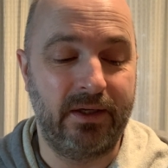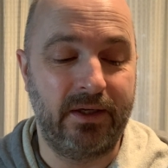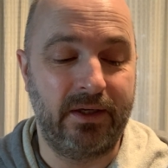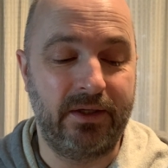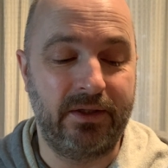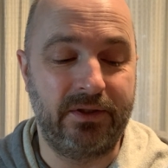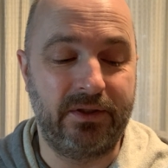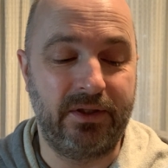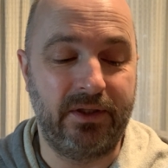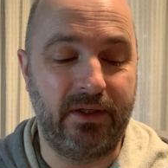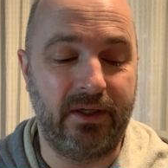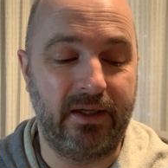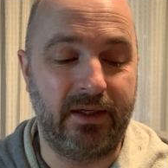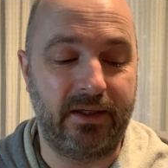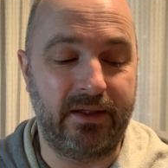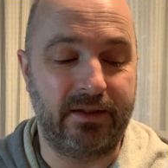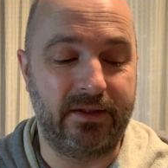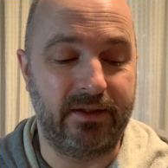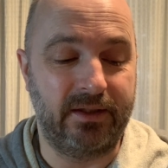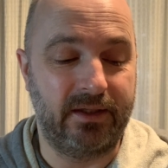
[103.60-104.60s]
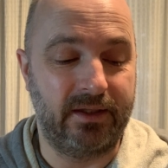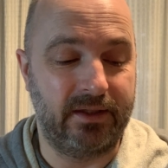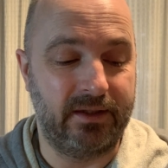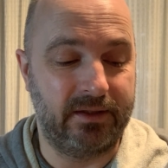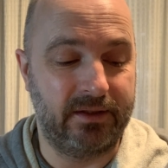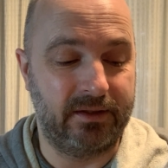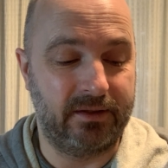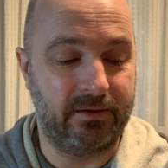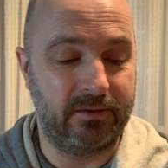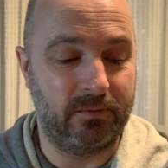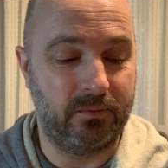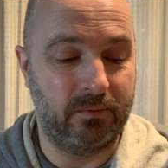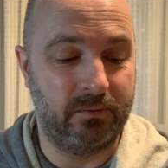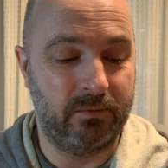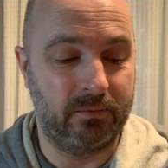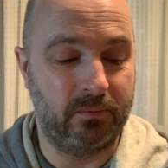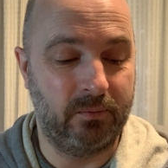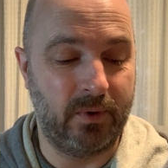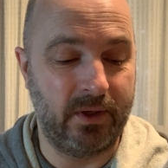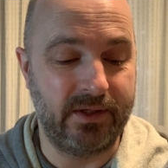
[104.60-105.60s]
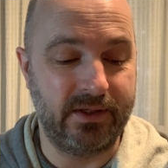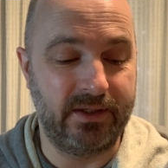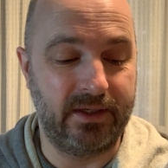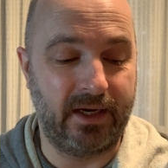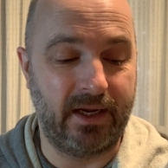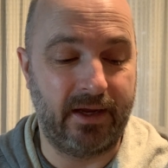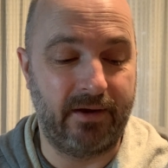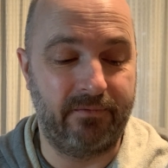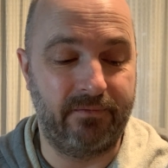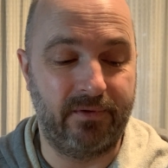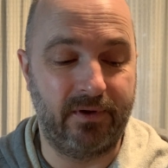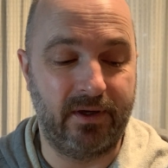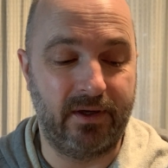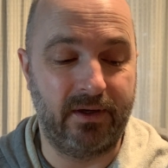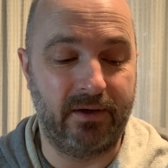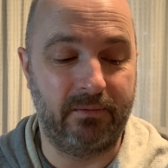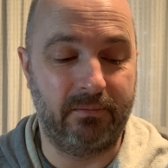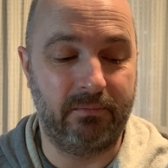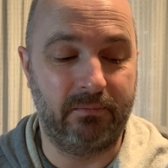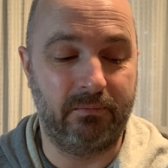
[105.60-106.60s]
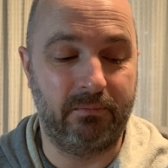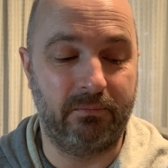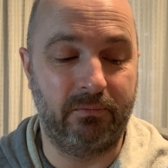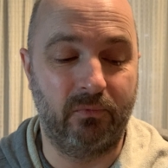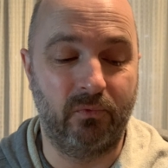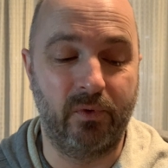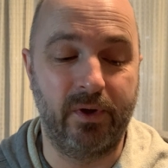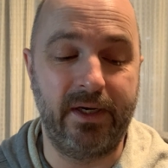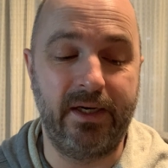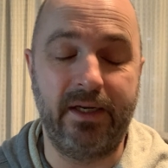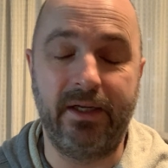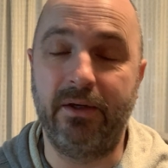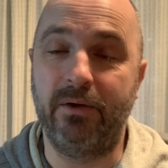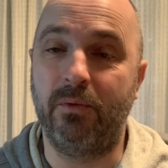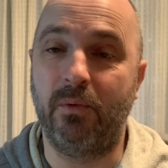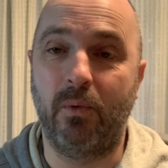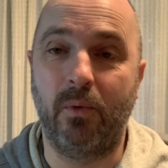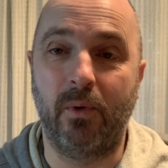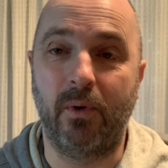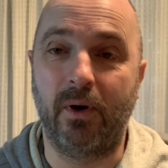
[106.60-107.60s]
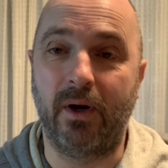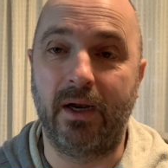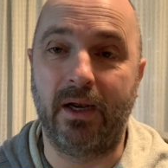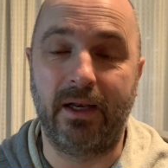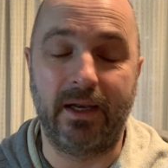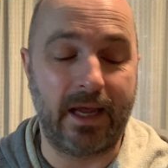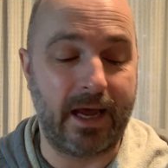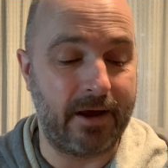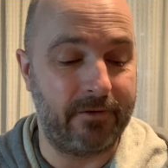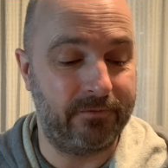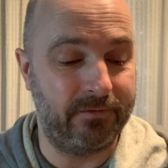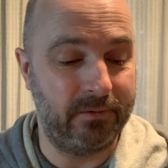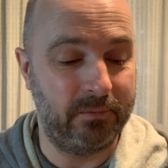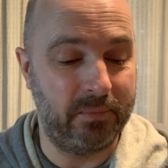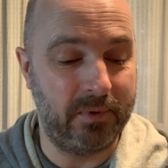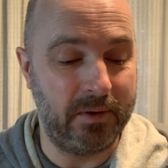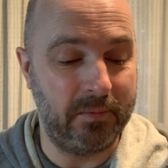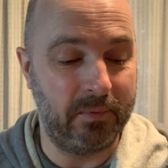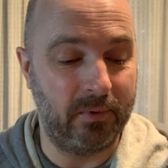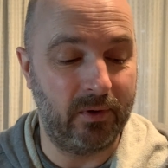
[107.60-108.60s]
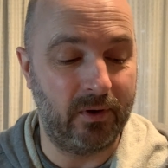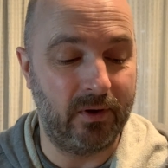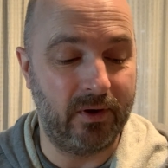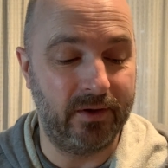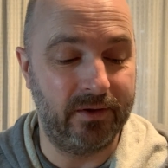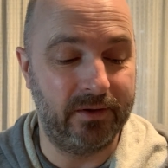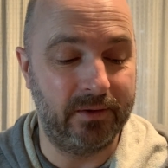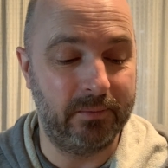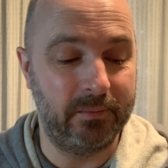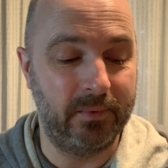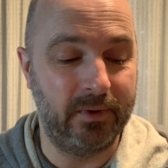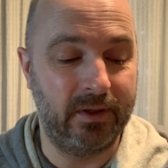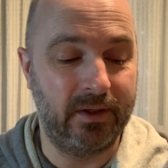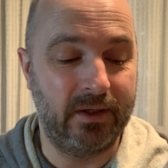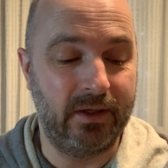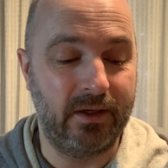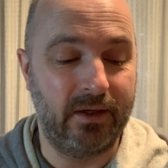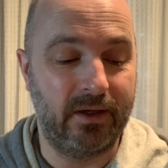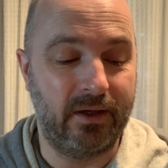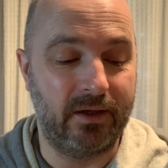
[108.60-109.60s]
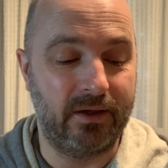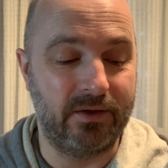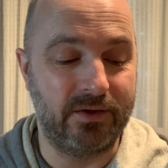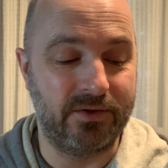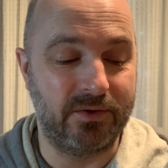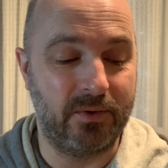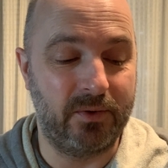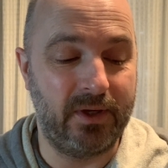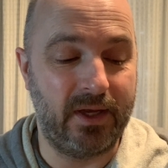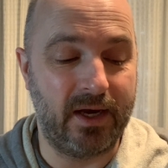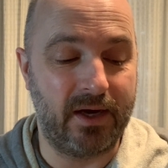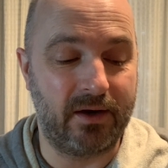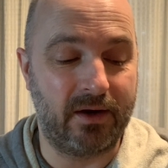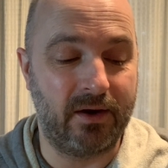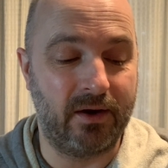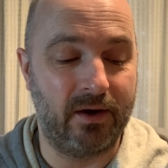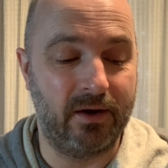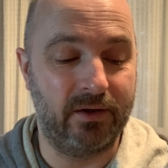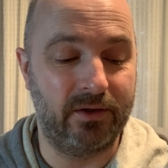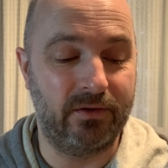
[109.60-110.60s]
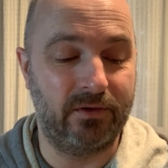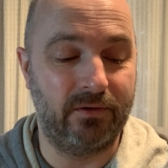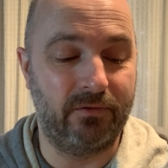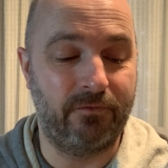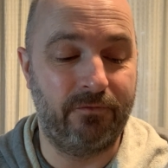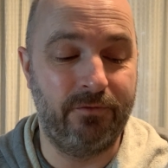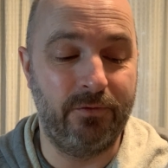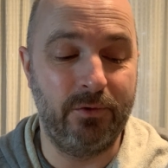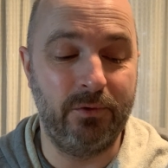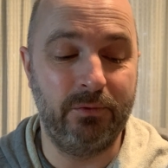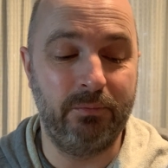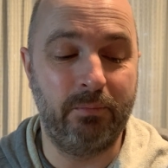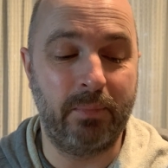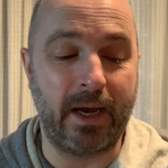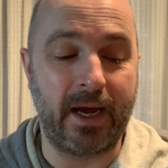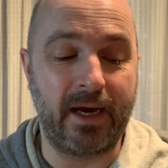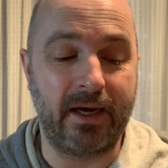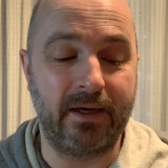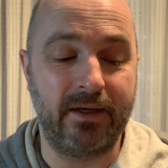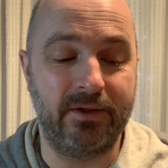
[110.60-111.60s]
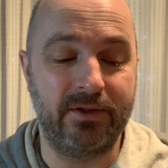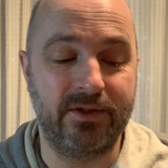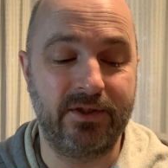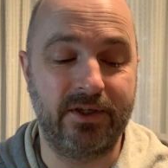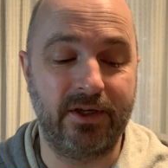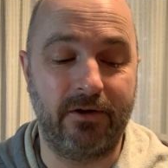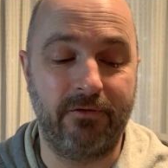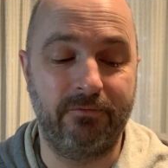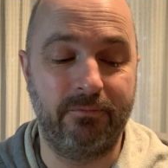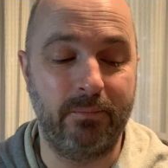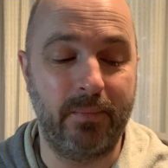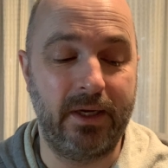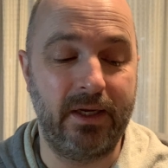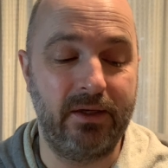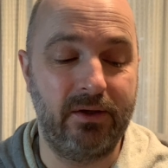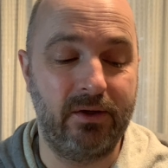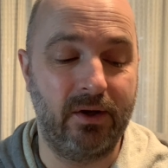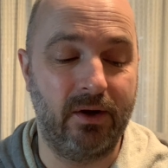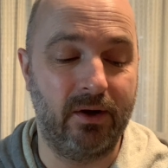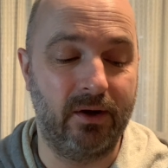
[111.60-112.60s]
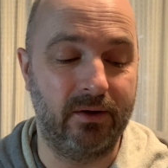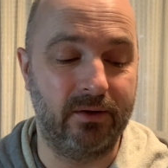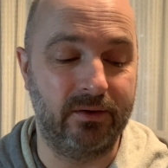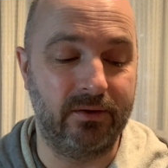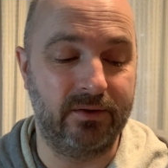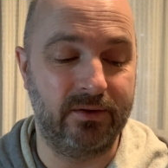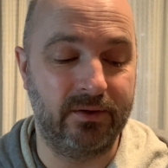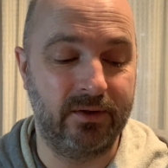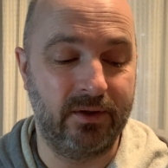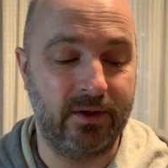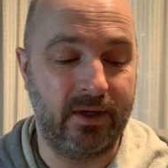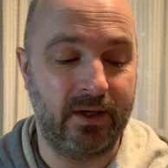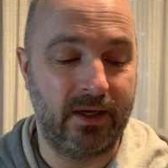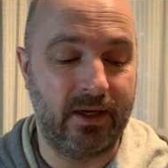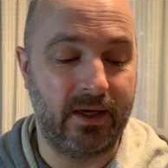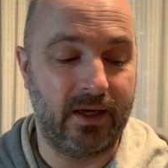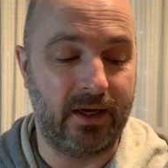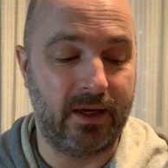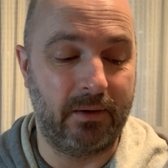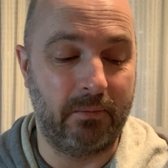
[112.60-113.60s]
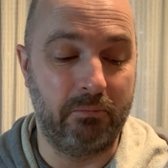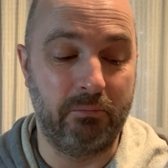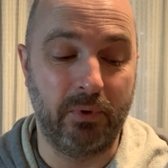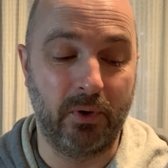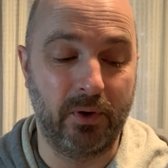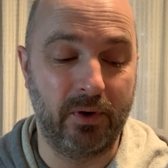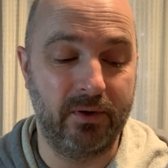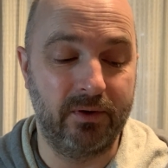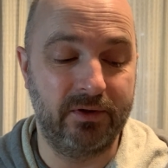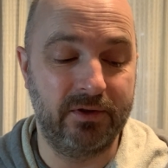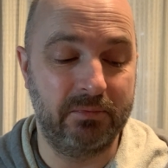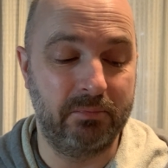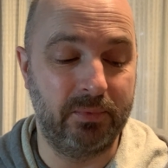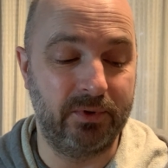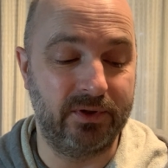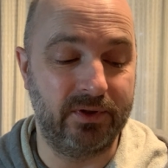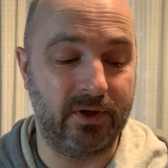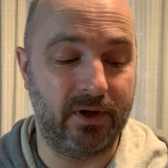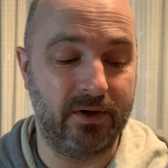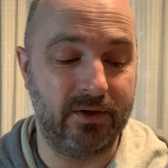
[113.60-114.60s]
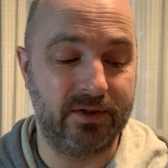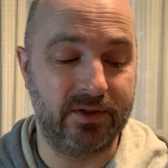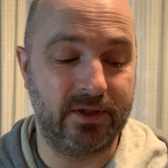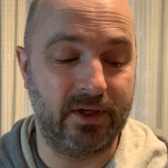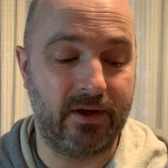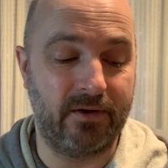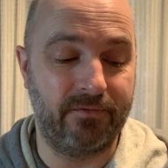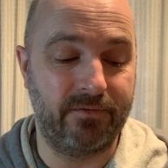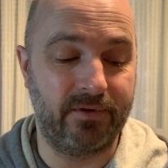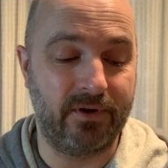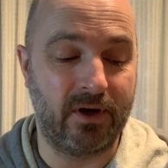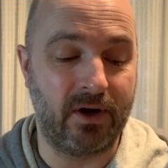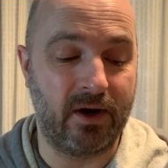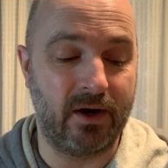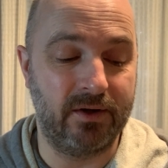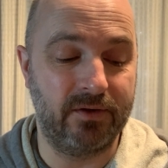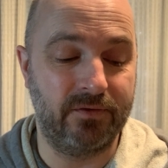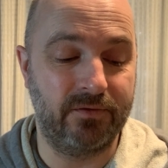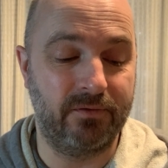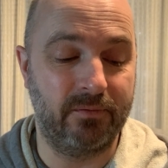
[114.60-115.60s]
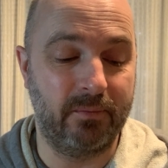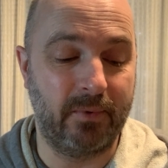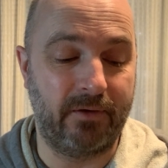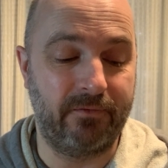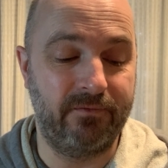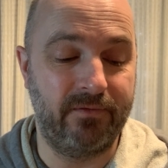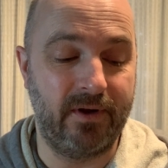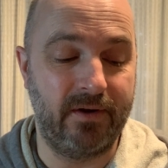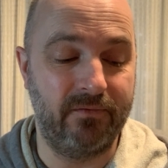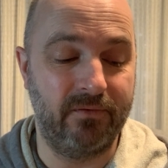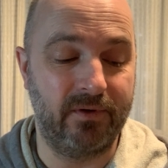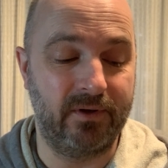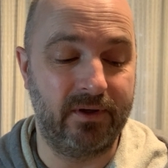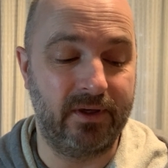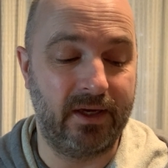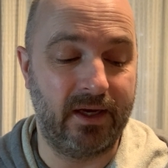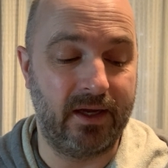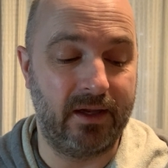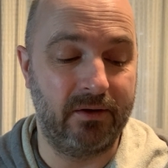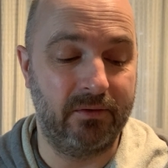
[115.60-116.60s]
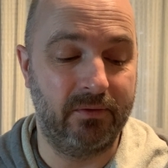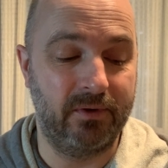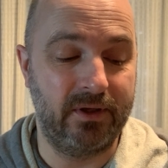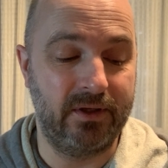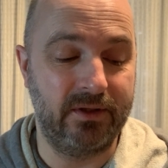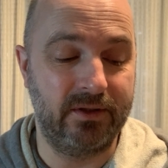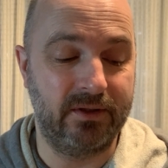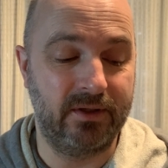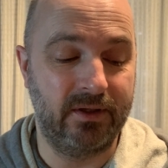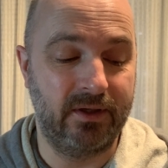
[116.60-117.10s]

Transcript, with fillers: She likes uh, ones that have uh, reading or laughing people on them. Uh, Zodiac cards, food package self-made cards, uh, birds, bizarre stuff, cards from my favorite galleries,